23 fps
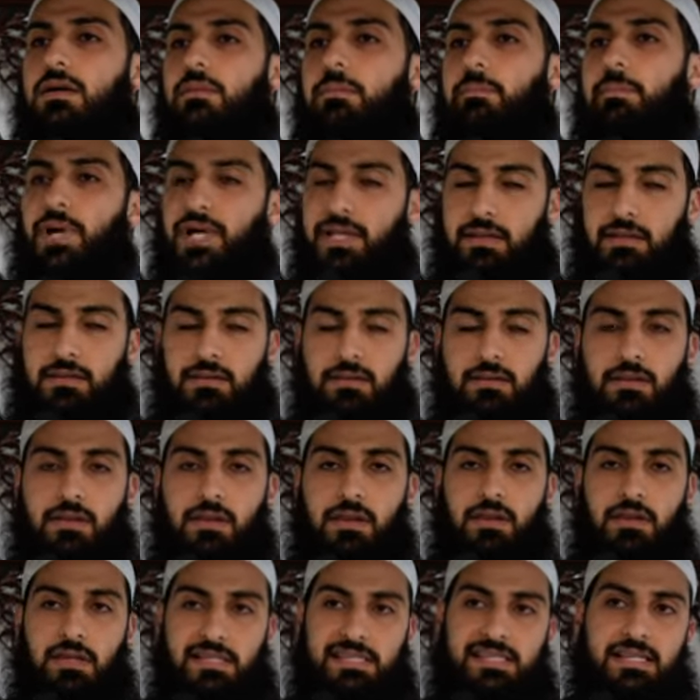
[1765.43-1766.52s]
But
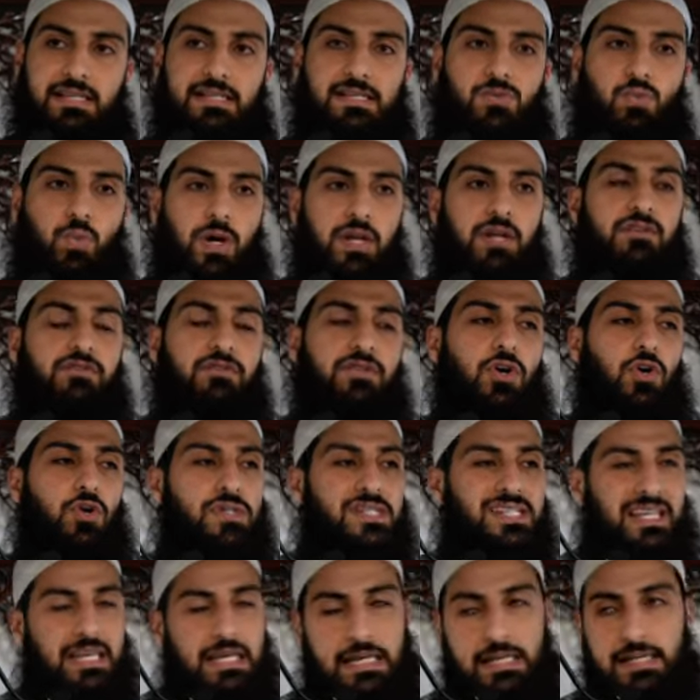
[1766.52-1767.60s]
this is one of
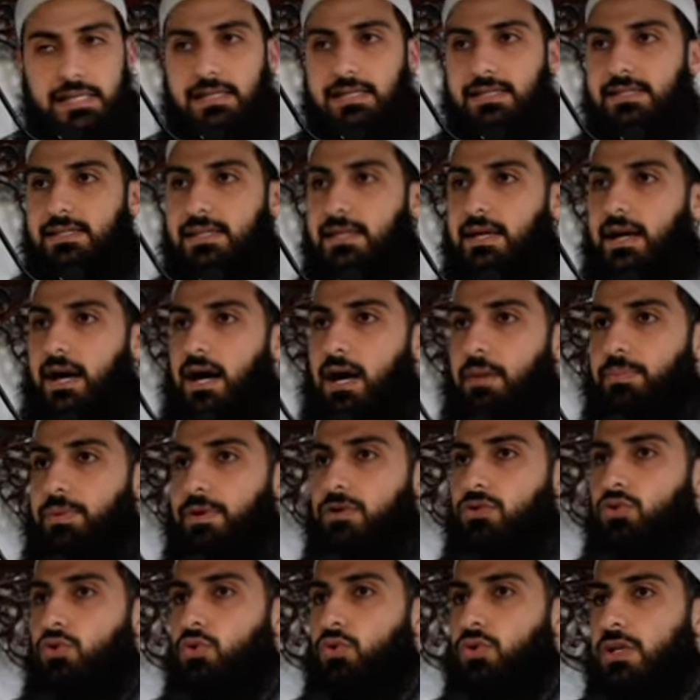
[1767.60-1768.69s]
those easy
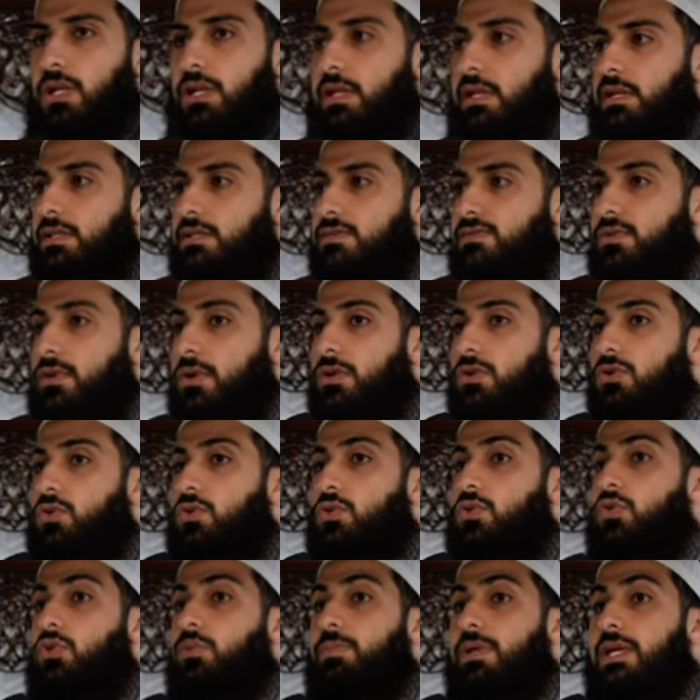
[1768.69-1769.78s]
opportunities for you
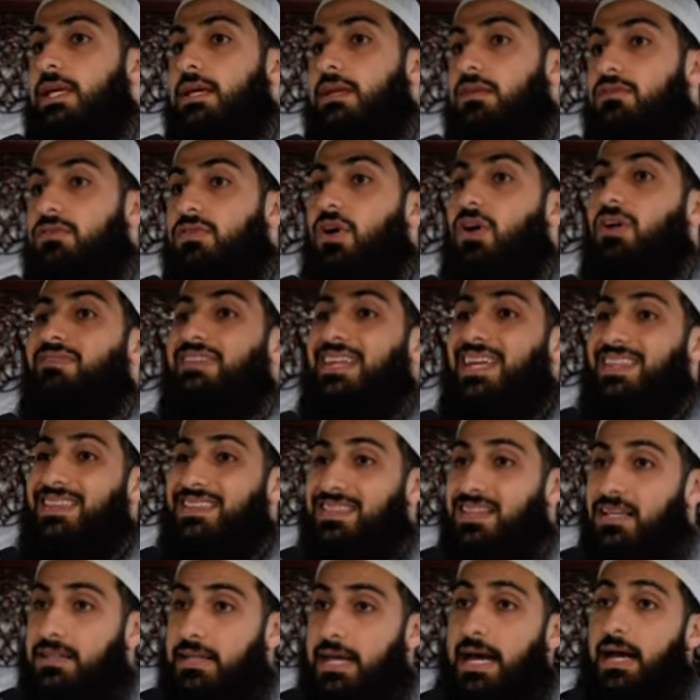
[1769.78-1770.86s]
to be involved in
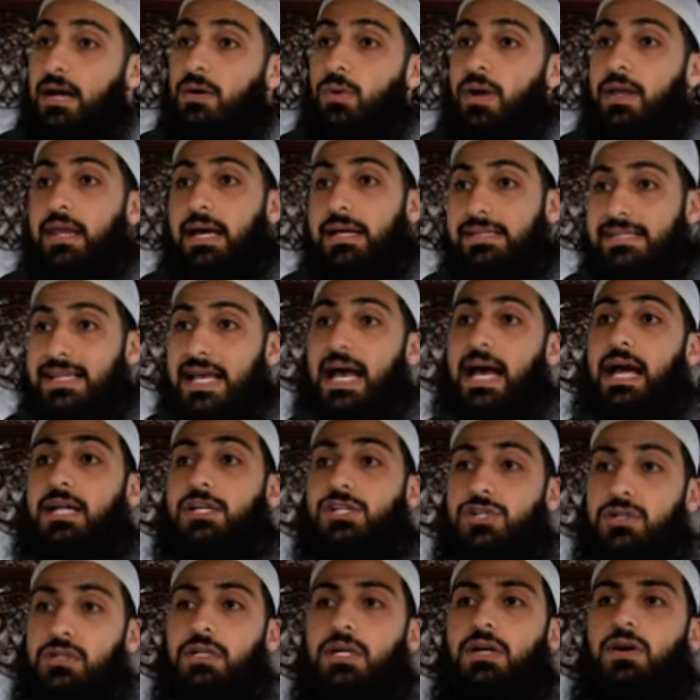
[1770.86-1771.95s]
the da'wah that's
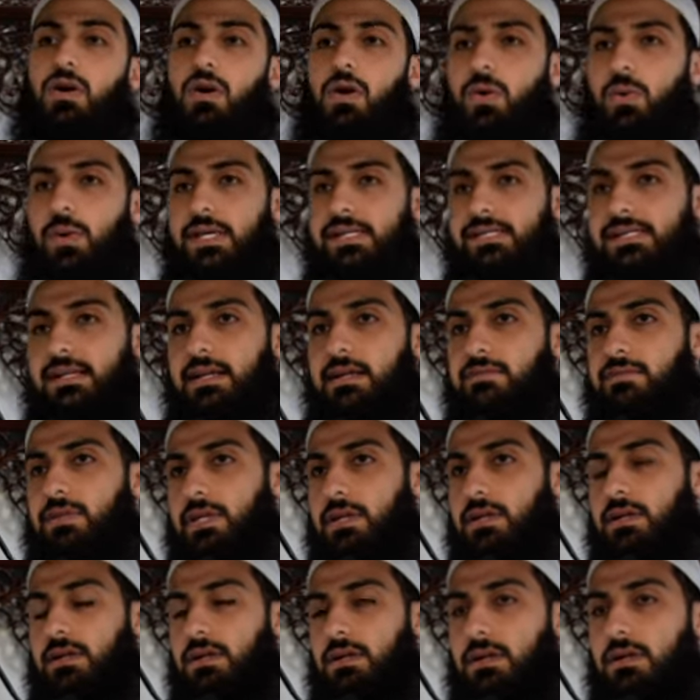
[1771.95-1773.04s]
actually always giving,
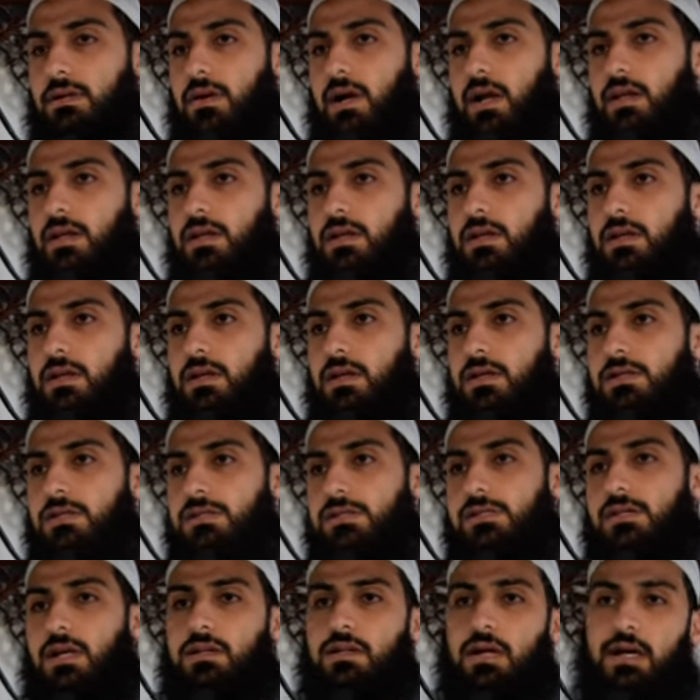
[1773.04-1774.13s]
right?
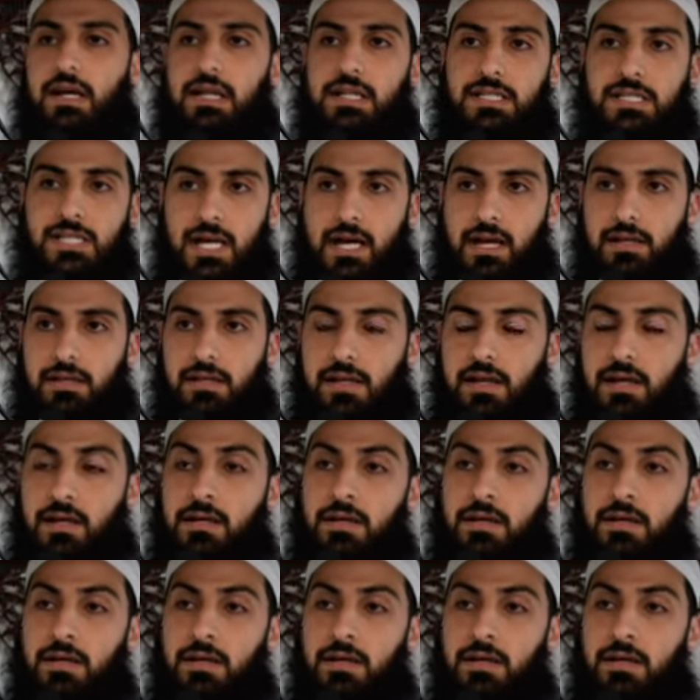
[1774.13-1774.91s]
Sadaq al-jari.